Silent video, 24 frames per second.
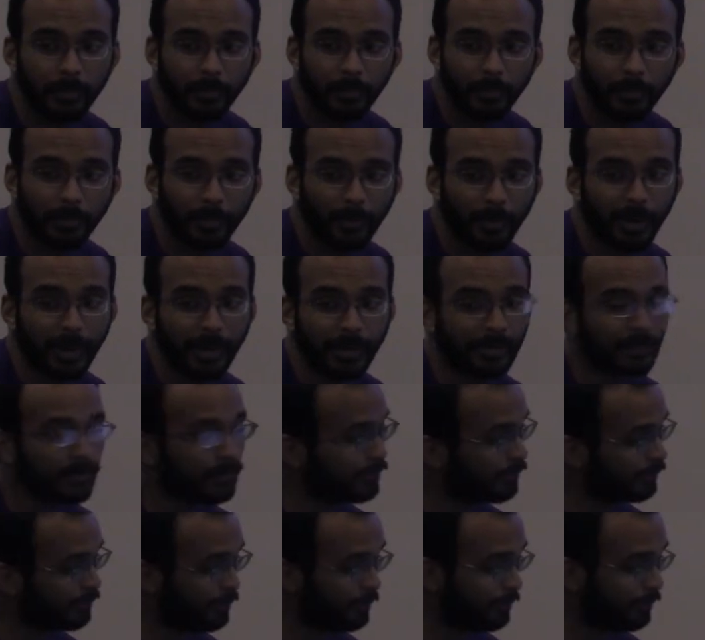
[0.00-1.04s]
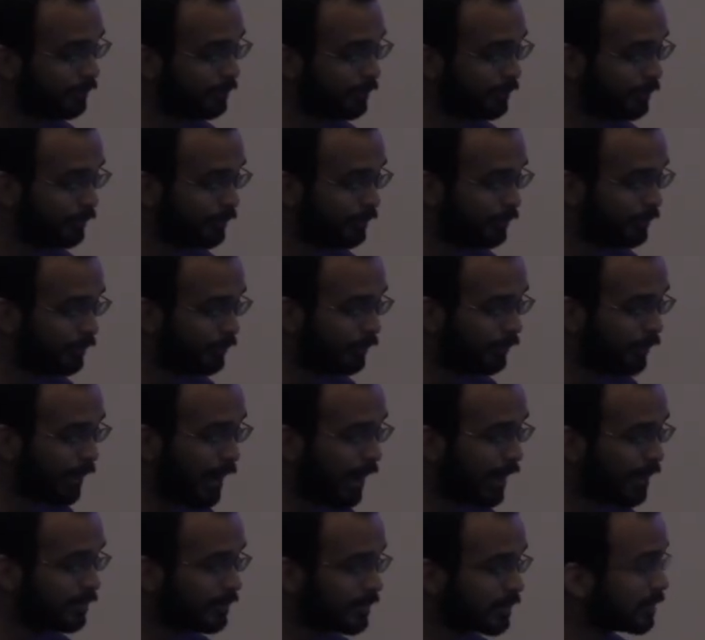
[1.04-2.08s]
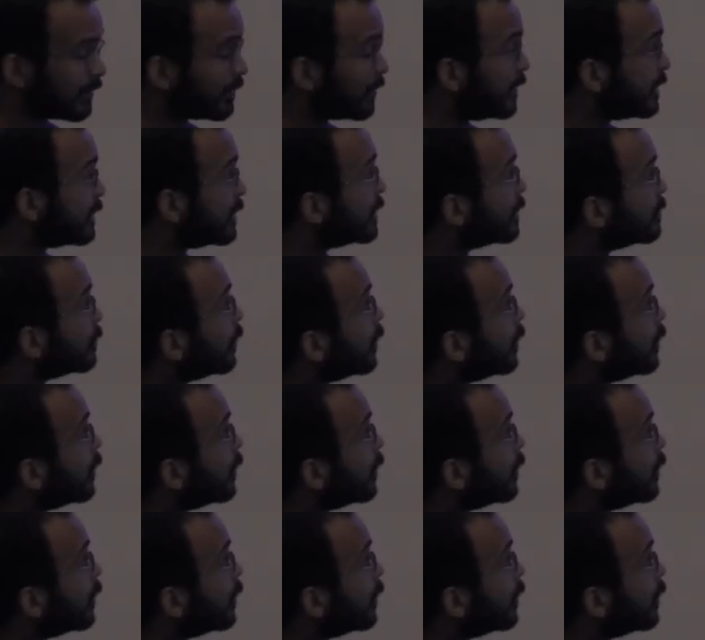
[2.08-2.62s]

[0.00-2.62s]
then we definitely right. just use inches later. Five is crazy